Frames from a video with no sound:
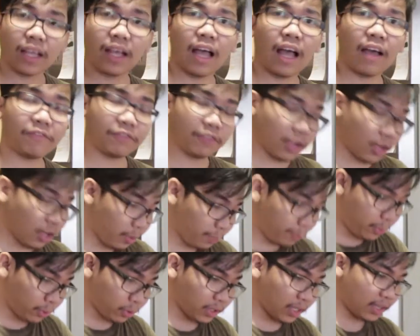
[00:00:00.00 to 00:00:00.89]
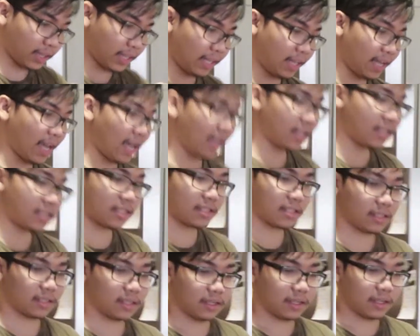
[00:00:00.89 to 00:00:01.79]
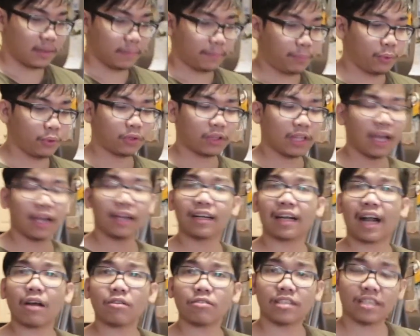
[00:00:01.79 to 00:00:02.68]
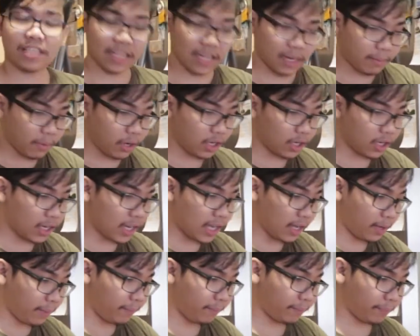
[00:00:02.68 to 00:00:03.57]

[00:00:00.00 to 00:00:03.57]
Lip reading: After you put the 3 eggs, put ground cinnamon on it.